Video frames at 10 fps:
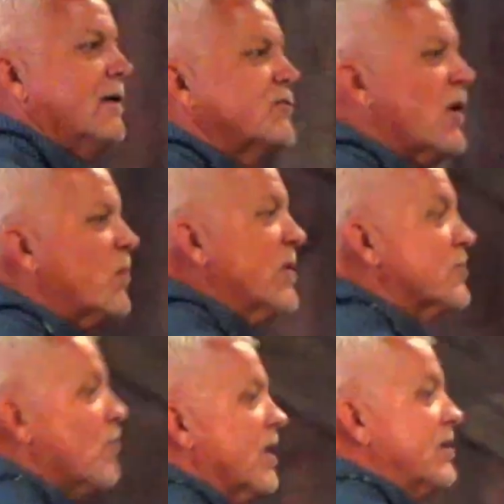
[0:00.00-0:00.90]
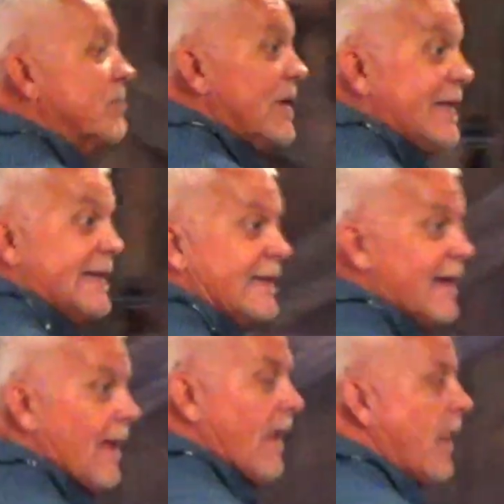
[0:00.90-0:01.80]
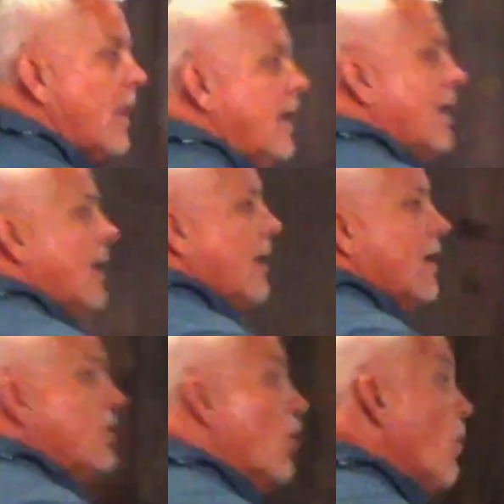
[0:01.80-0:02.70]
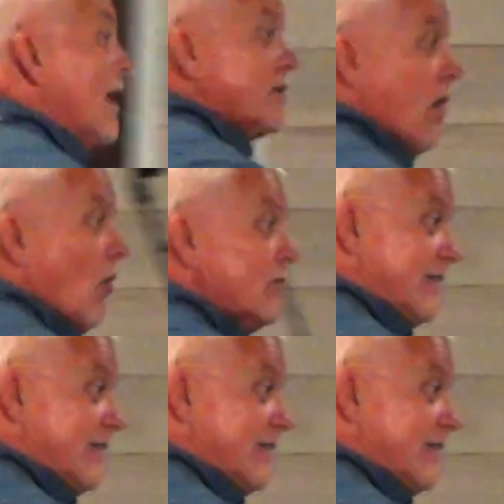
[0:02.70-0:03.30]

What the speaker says: say, "Preacher, what do you mean?" You know why it's called the